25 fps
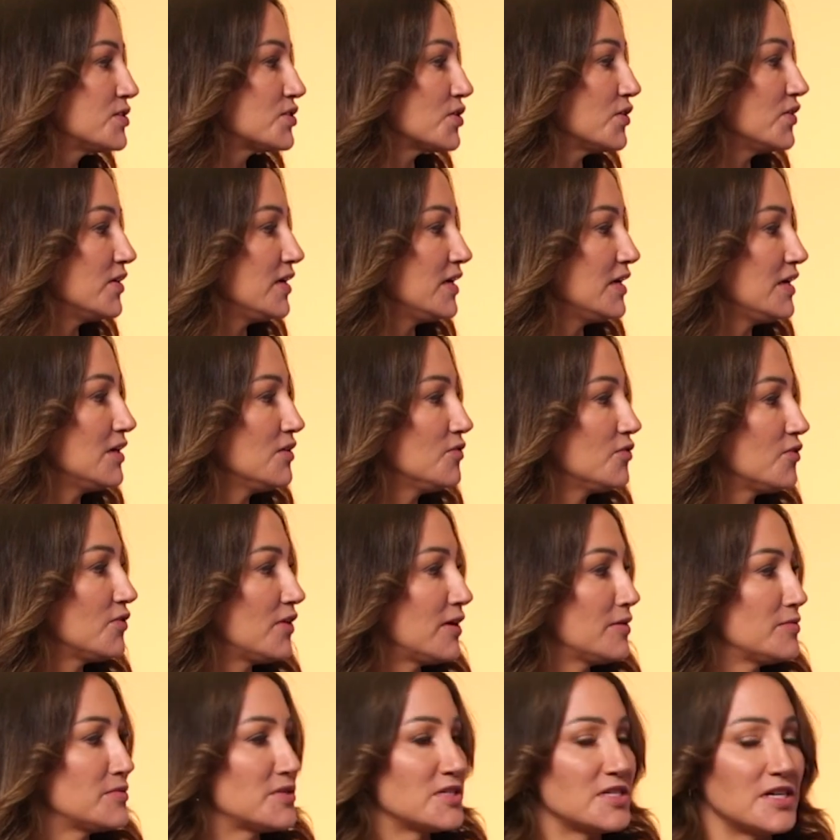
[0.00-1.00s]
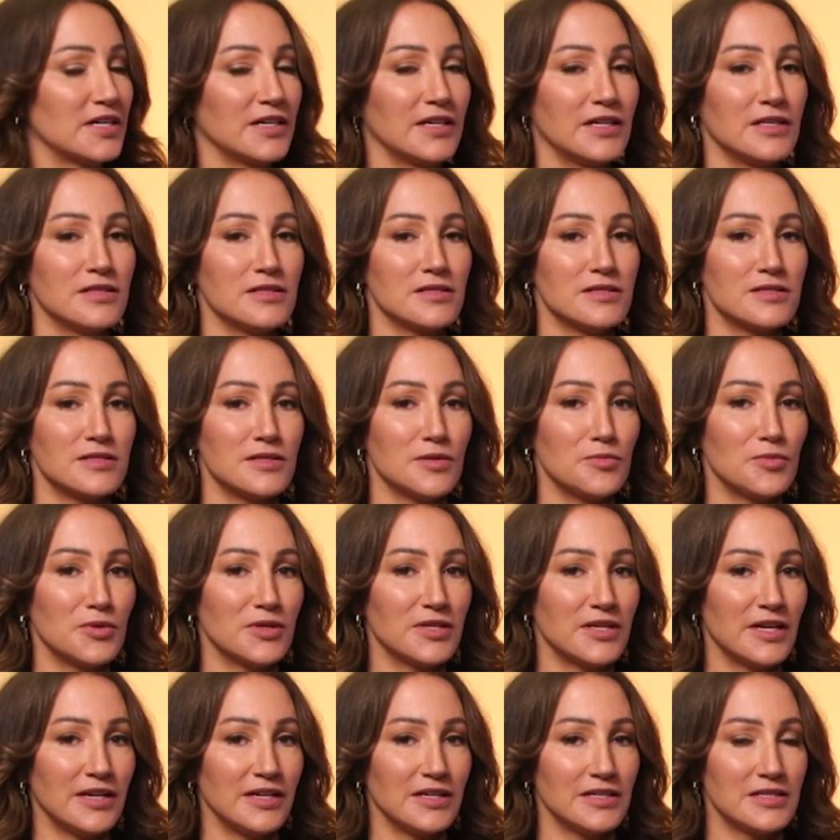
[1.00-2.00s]
So if I'm stuck in the
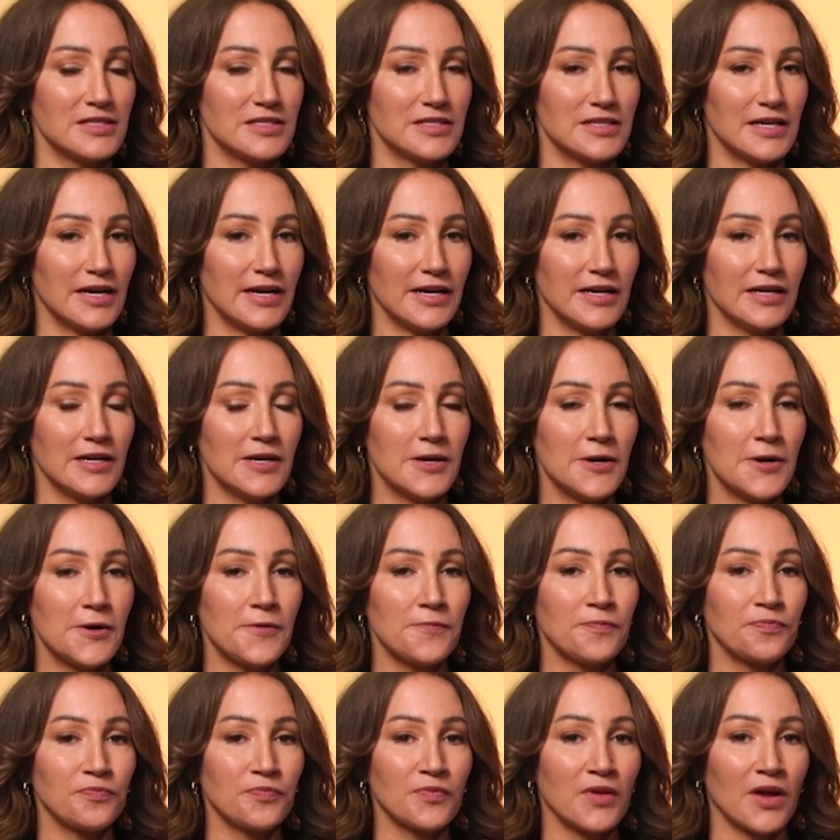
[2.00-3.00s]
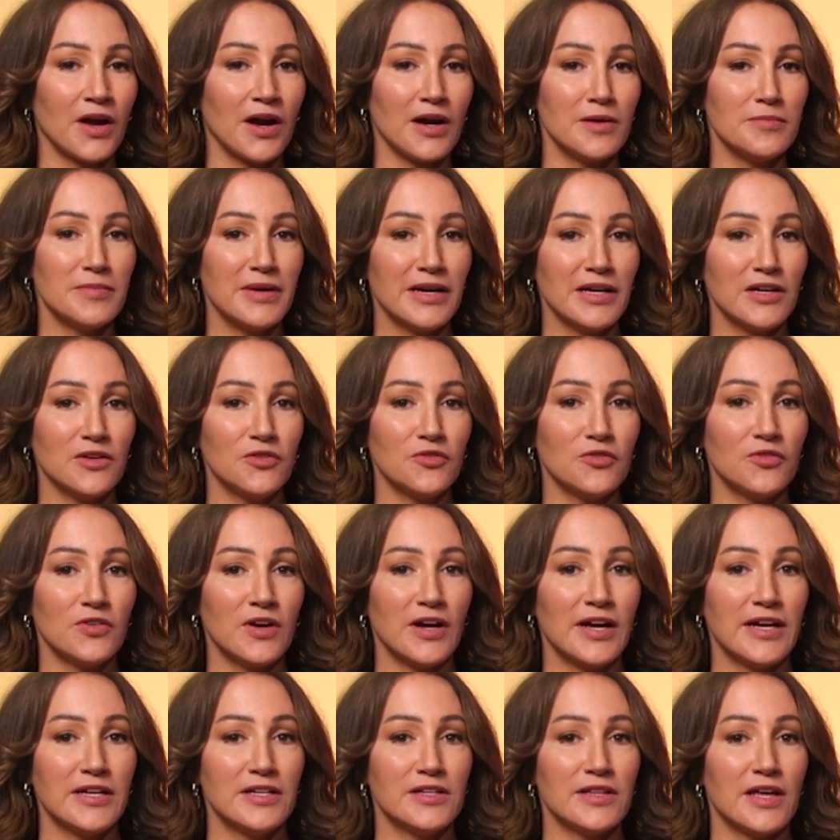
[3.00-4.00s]
sympathetic state, I may
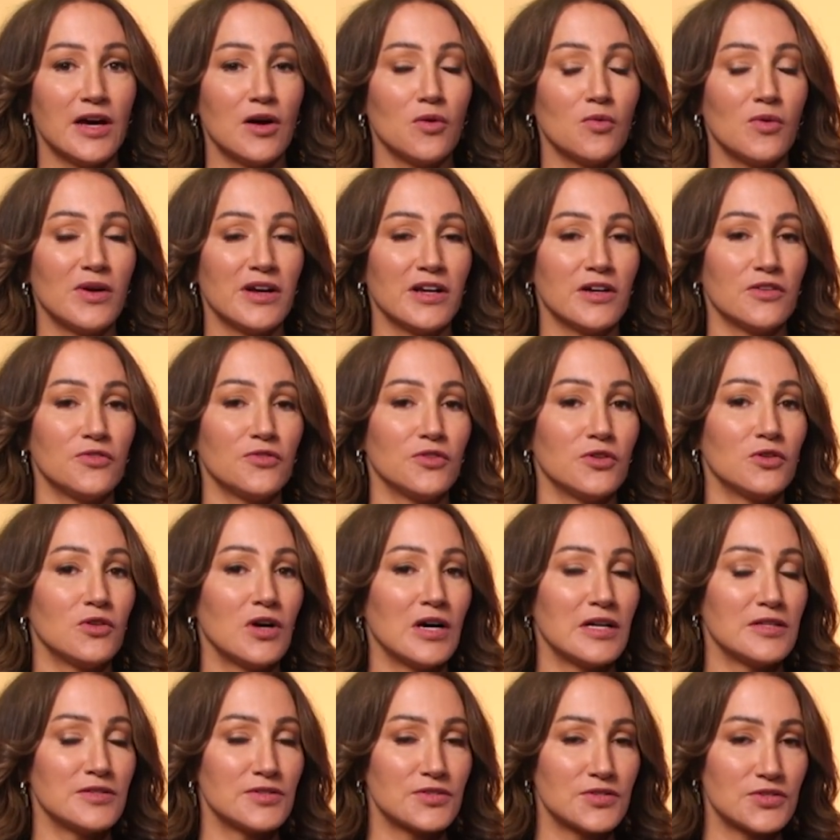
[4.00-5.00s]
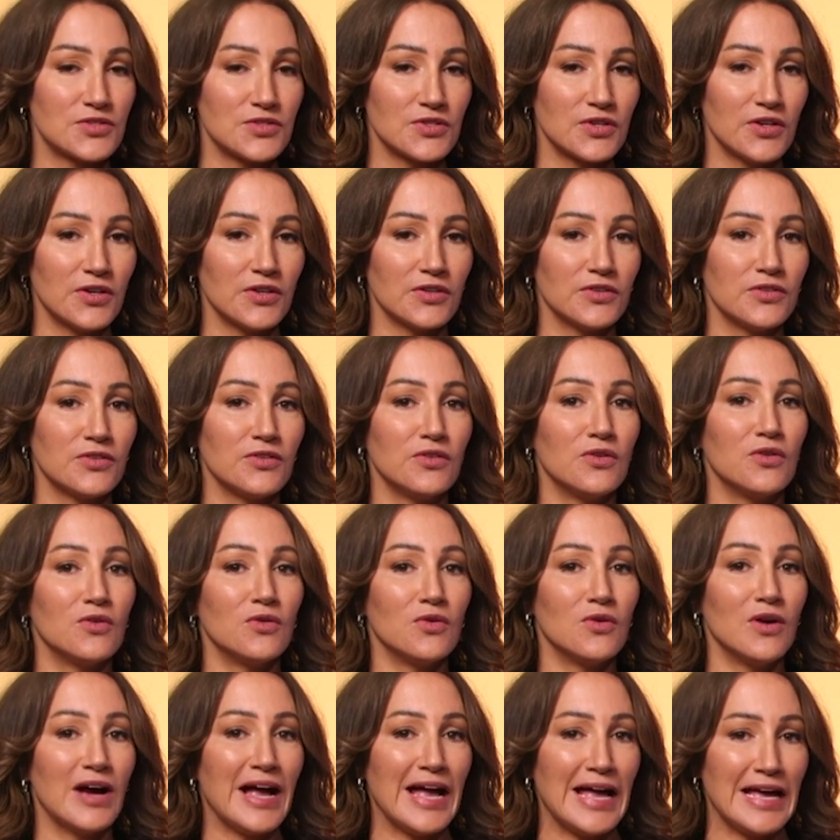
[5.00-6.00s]
find that when I feel uncertain
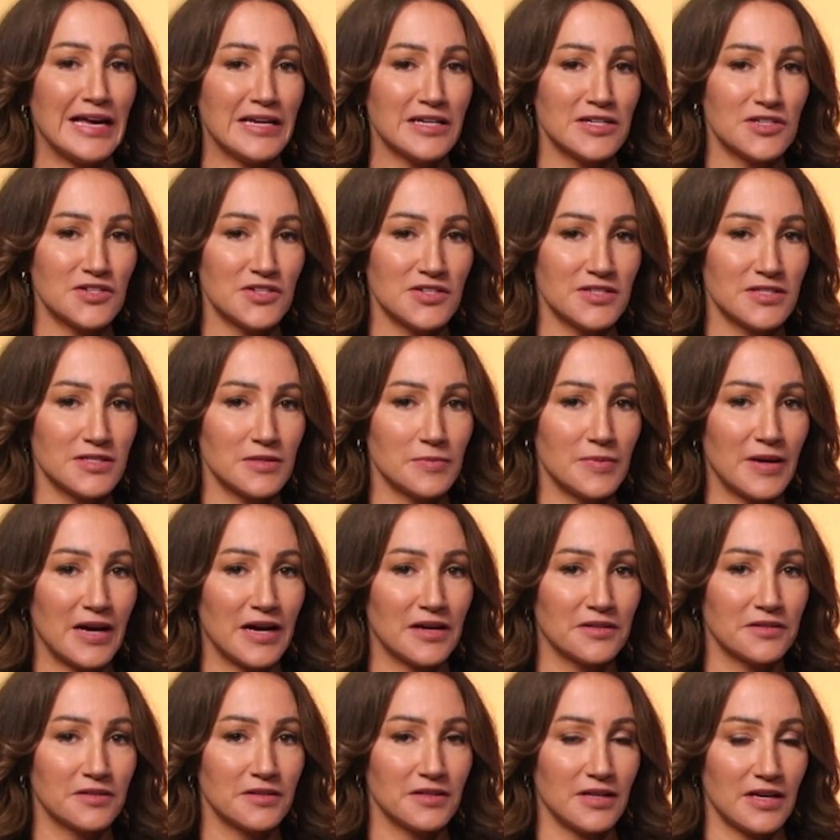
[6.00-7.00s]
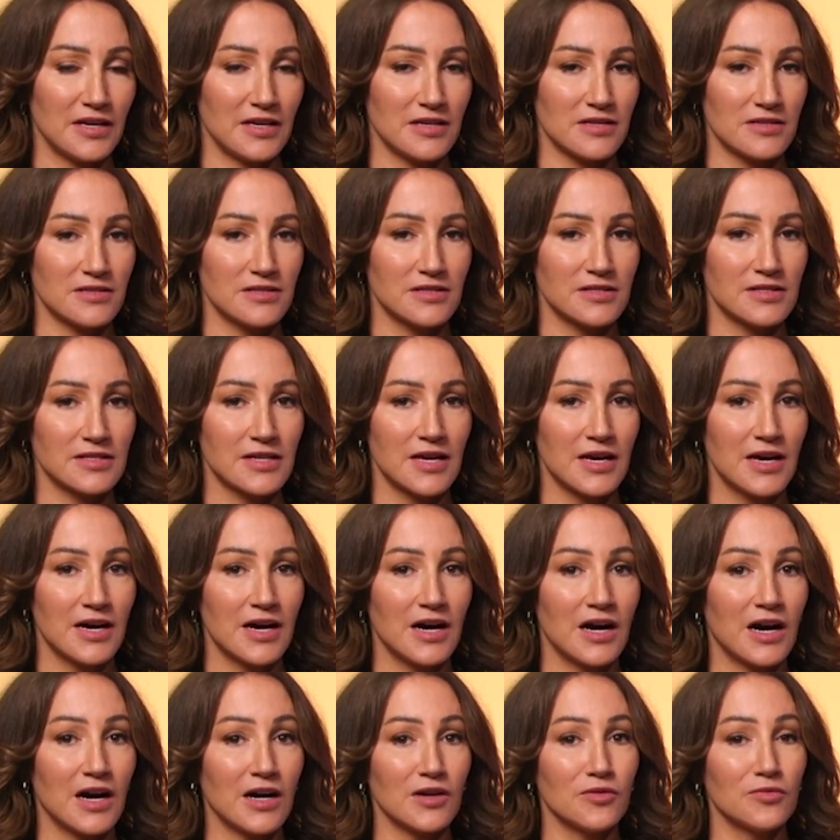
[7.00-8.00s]
or anxious about things,
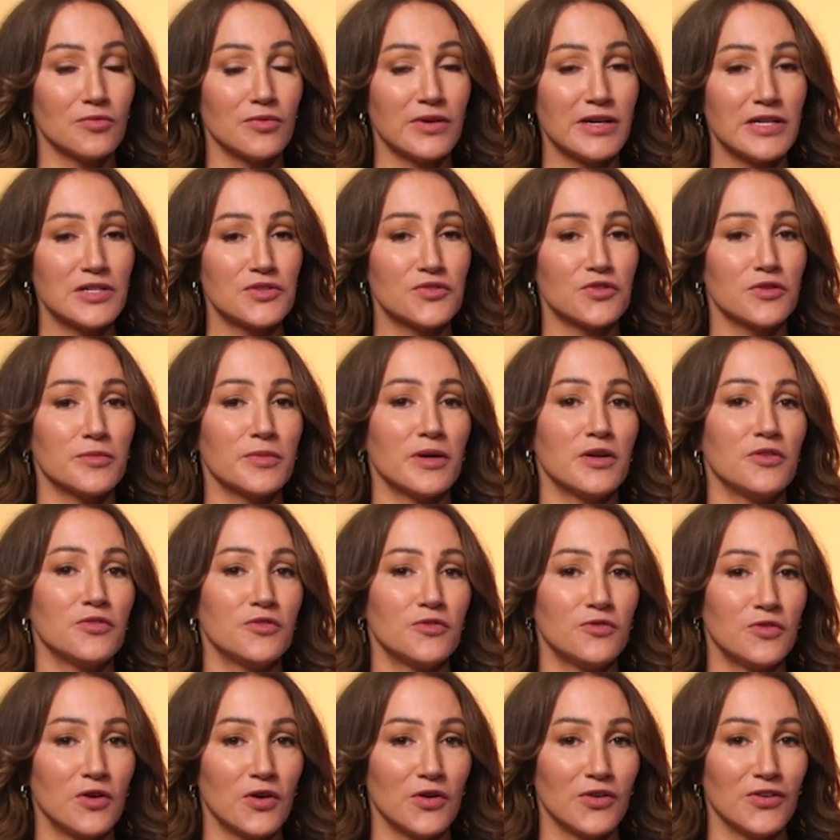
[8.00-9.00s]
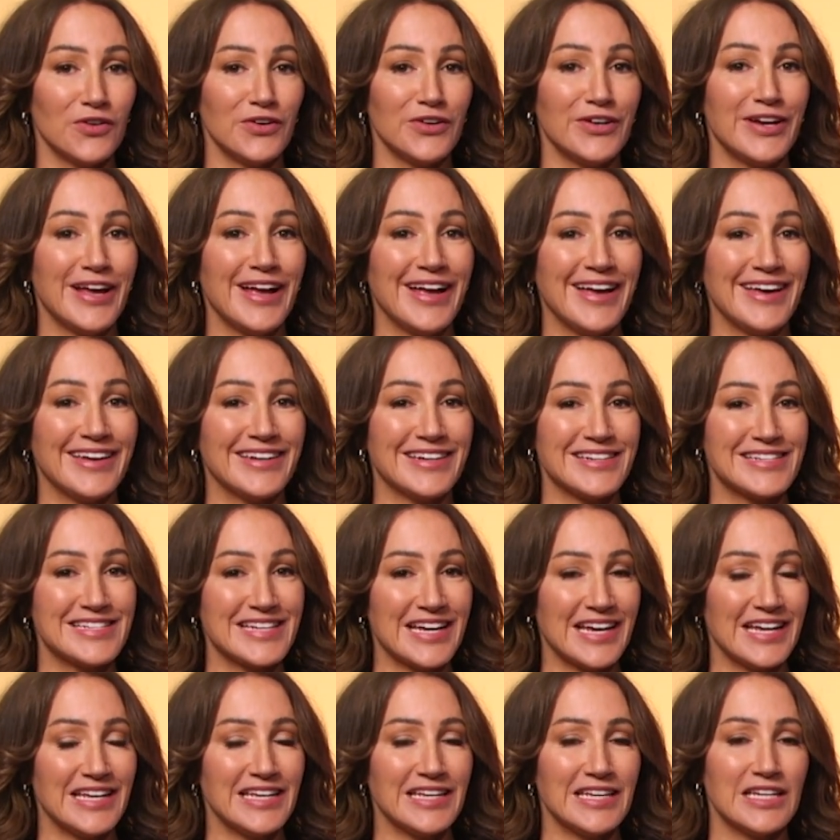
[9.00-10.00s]
I reach for my phone and I
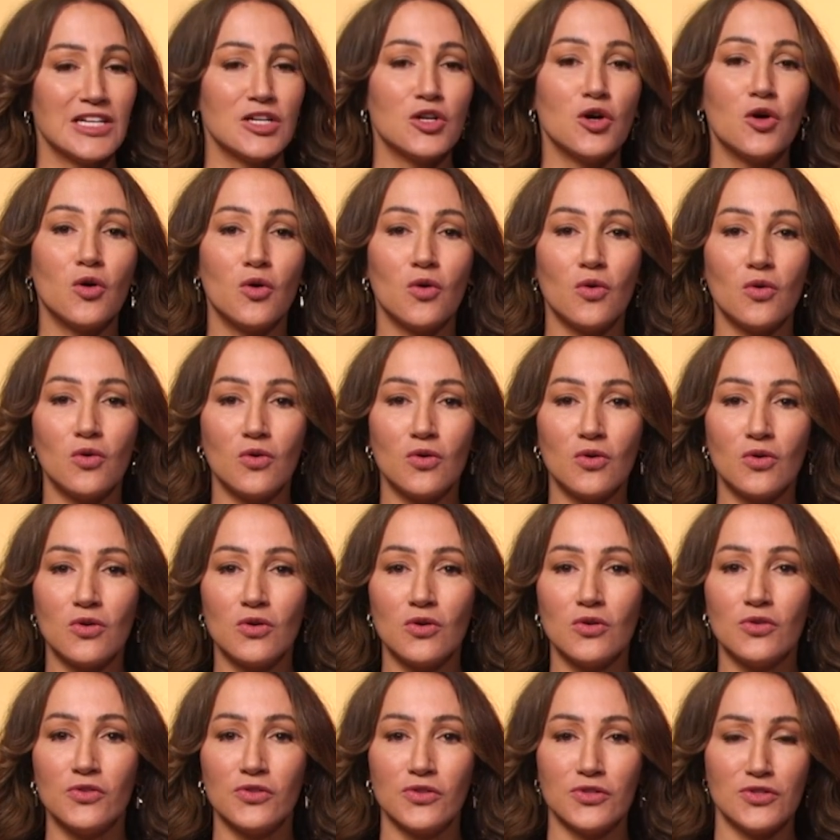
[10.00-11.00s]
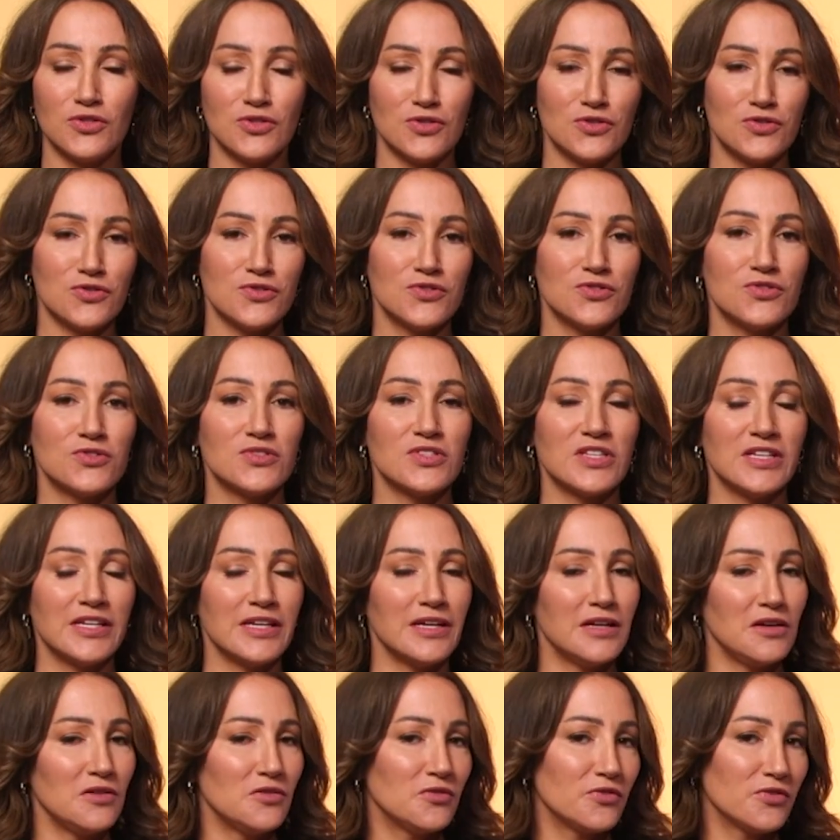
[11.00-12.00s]
take in all the news and
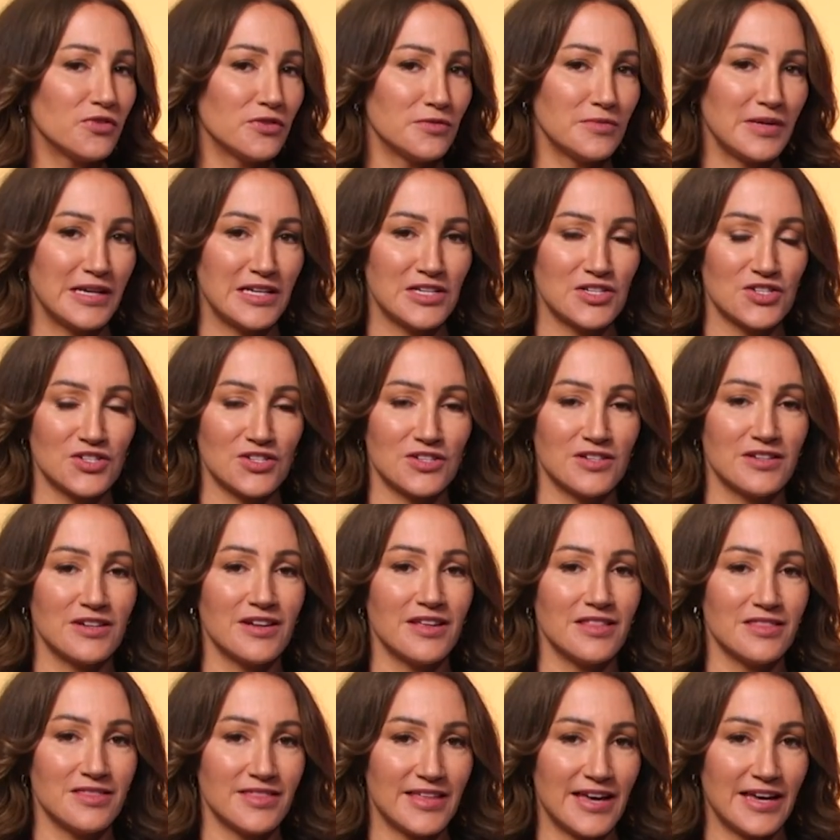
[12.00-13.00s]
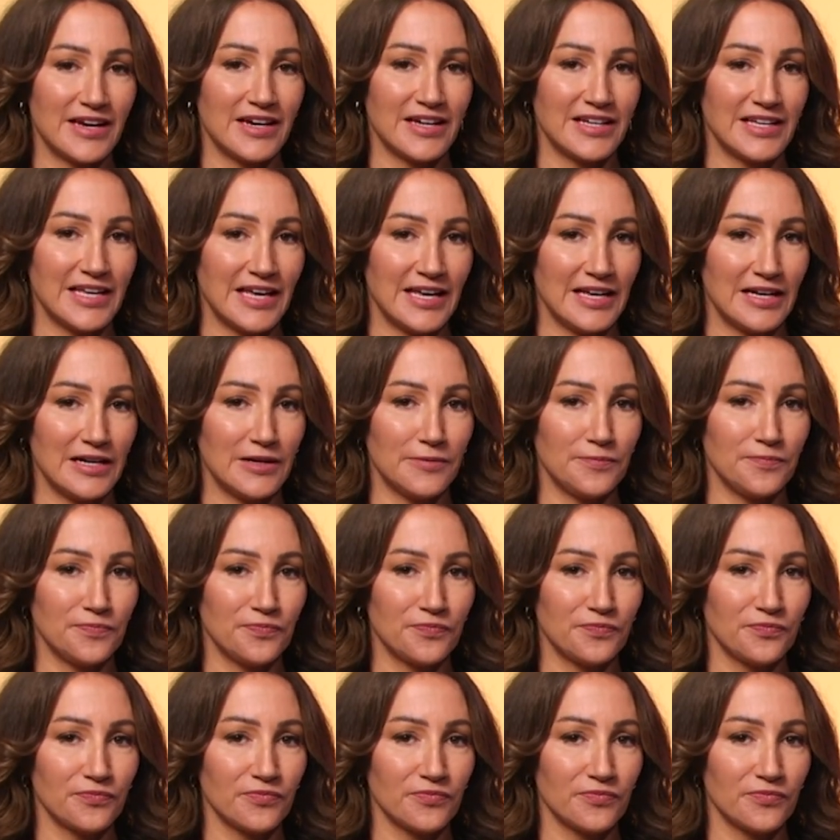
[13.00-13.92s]
information that I can.